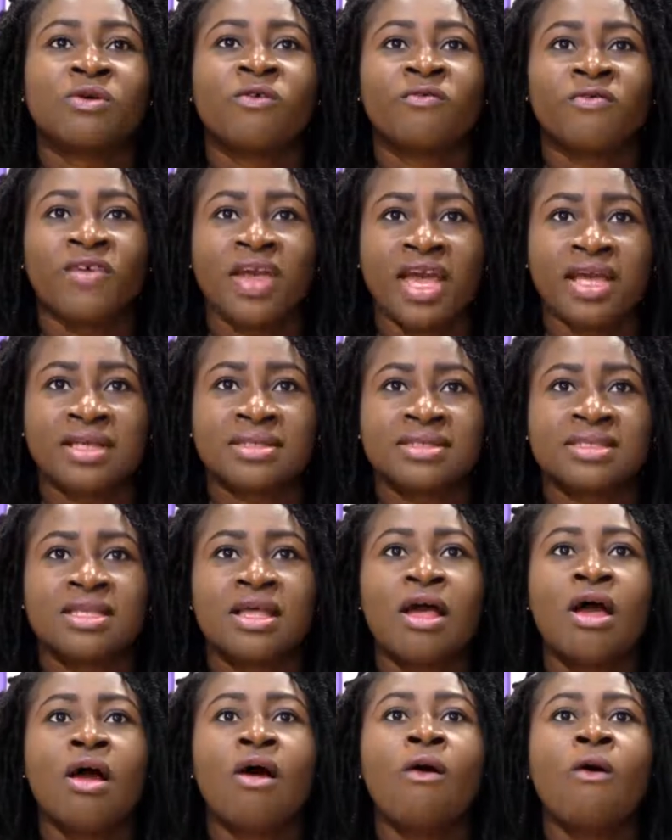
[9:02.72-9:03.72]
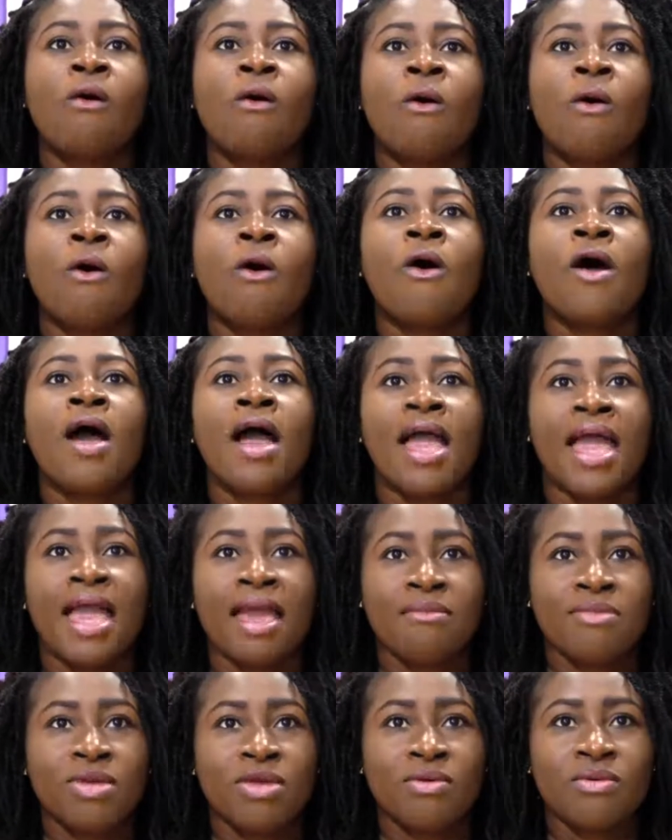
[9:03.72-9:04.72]
of X, or
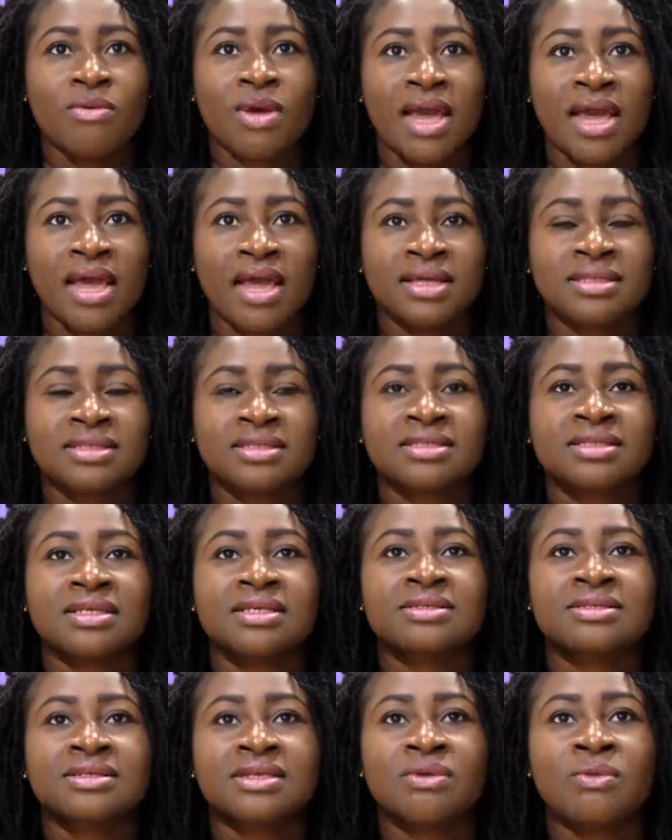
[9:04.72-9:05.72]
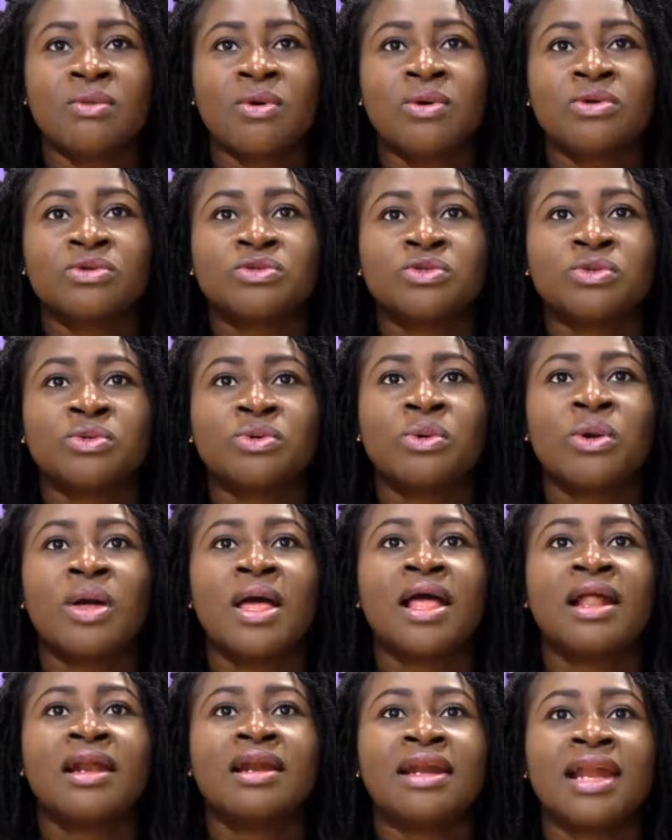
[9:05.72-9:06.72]
MUX is equal to
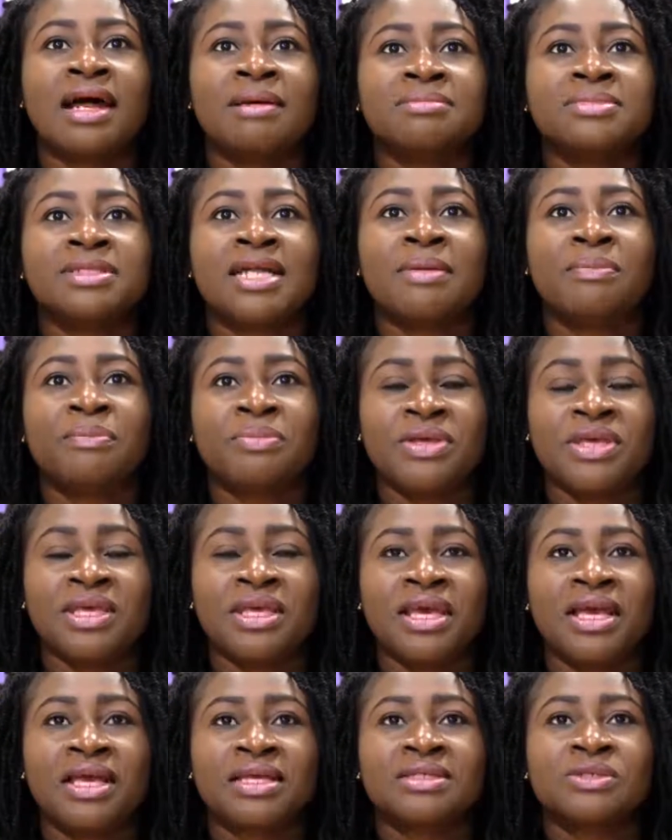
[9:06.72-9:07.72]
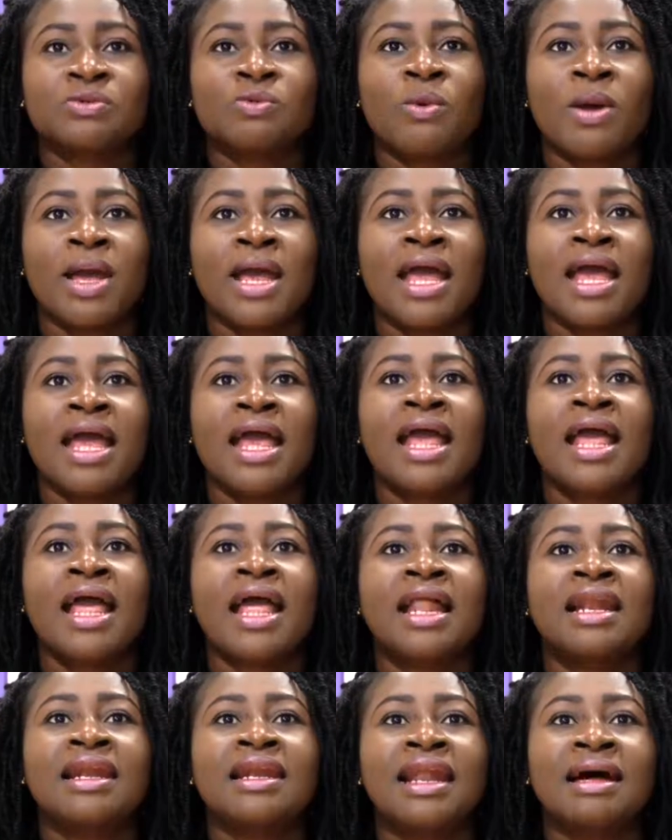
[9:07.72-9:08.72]
lambda PX, where
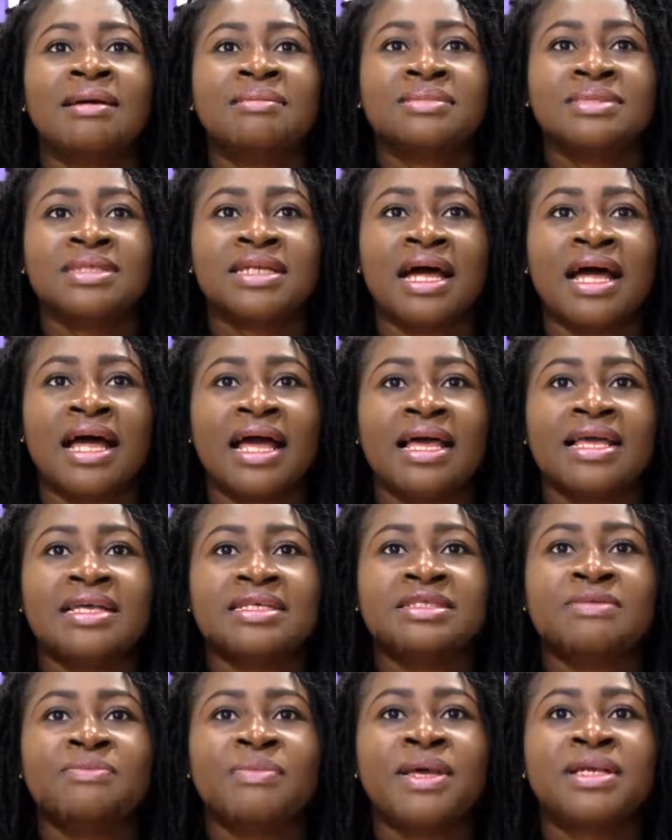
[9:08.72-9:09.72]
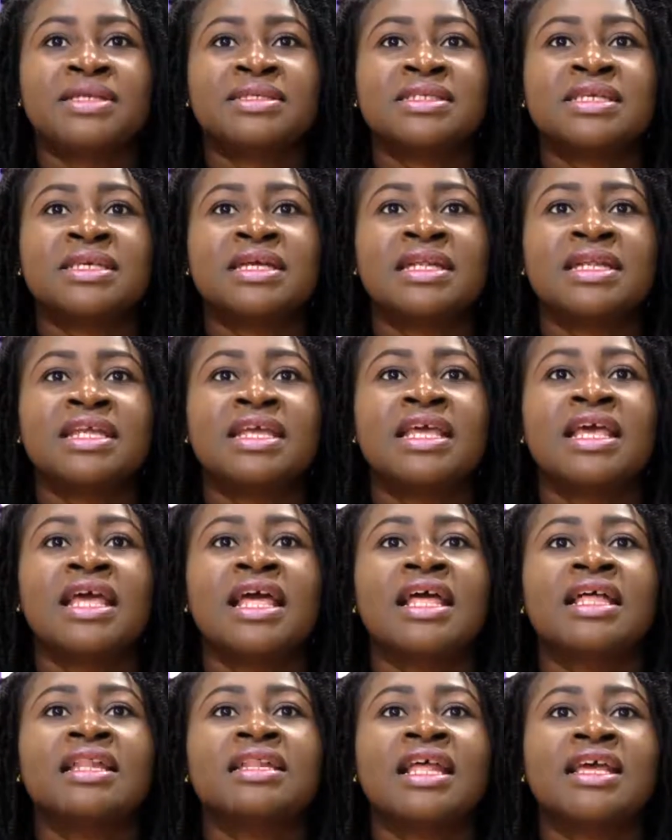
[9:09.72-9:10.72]
lambda is basically
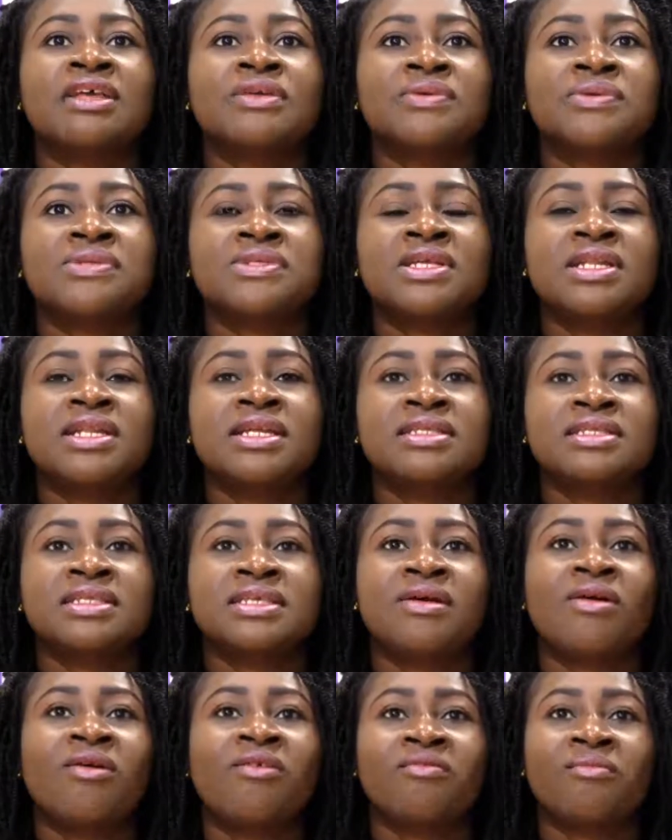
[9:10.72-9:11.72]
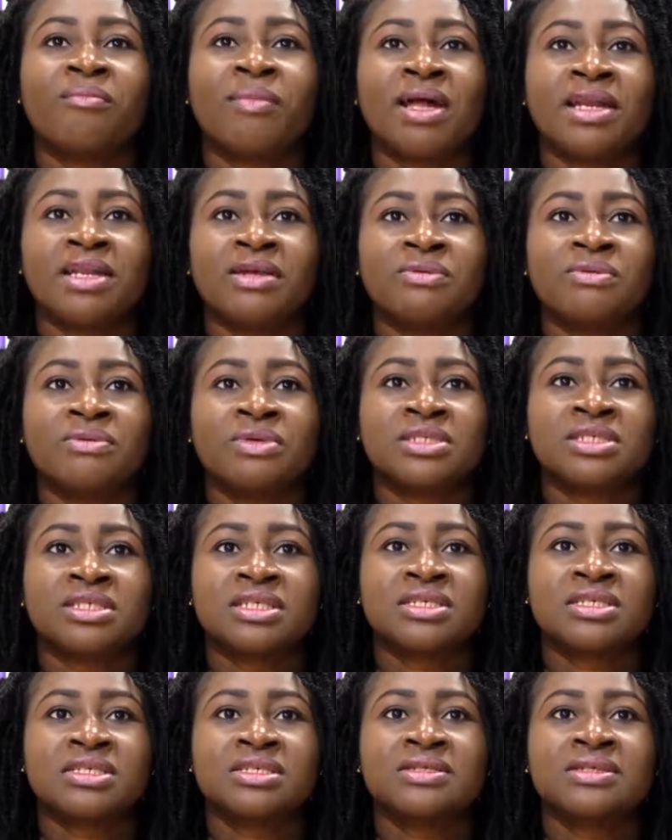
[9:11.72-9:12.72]
the utility of money, which
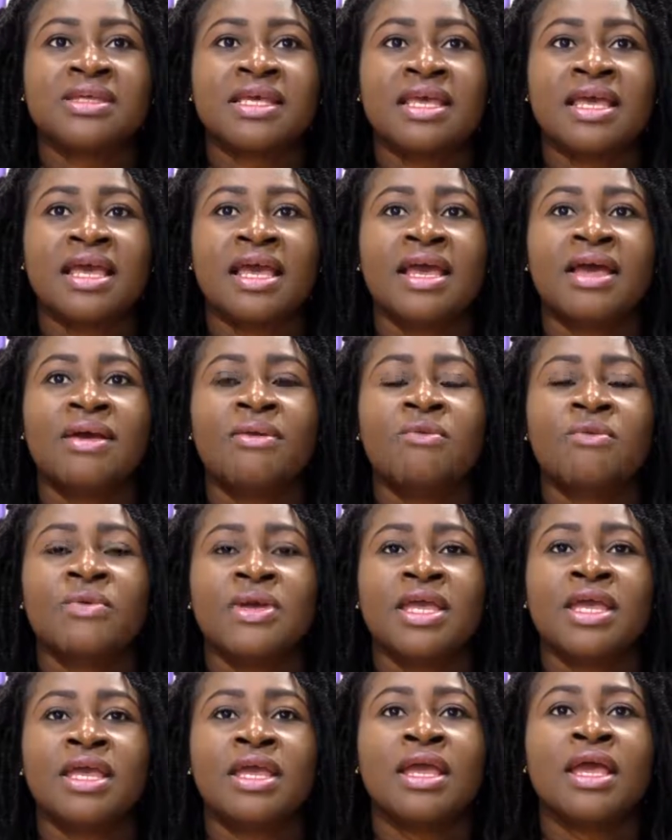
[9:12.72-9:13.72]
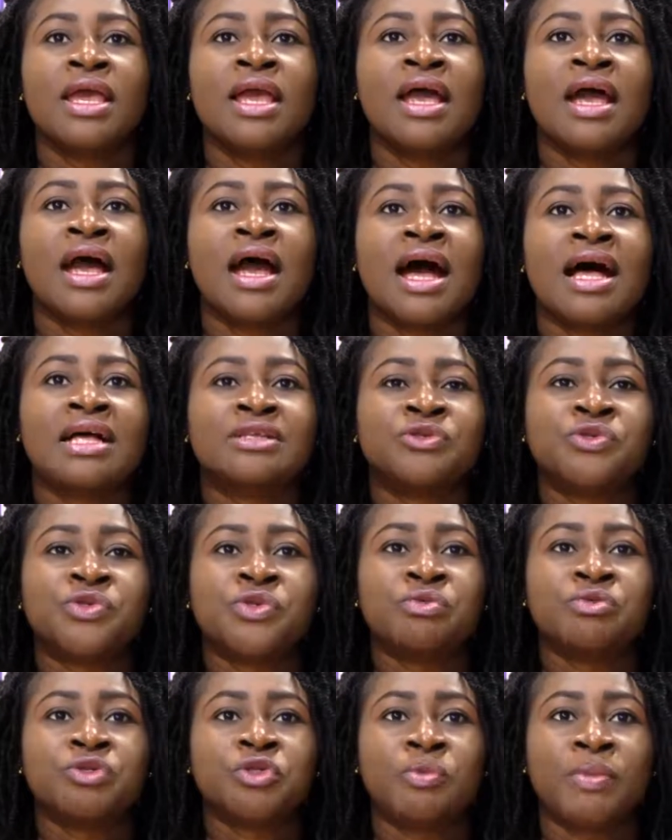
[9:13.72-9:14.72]
is here we
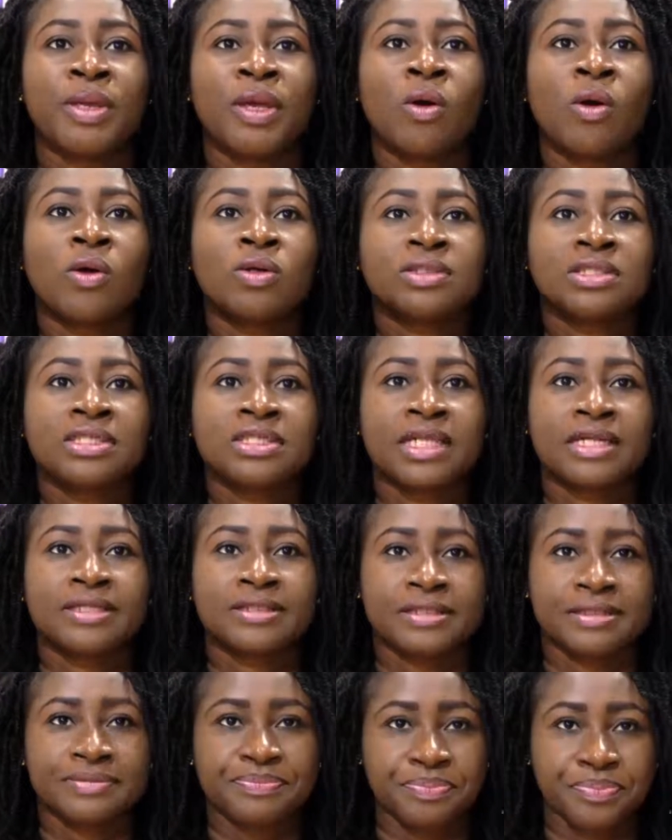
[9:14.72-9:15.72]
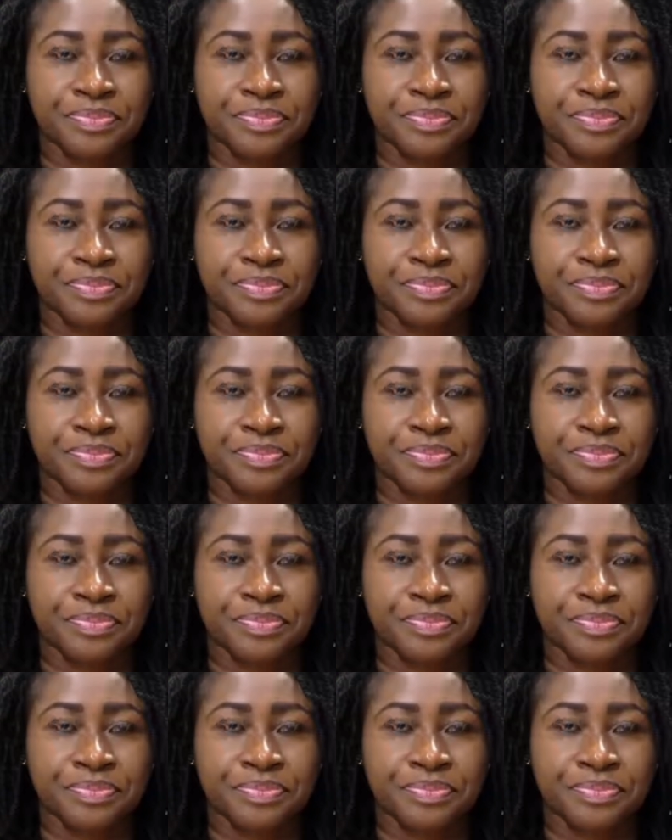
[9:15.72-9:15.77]
assume to be constant.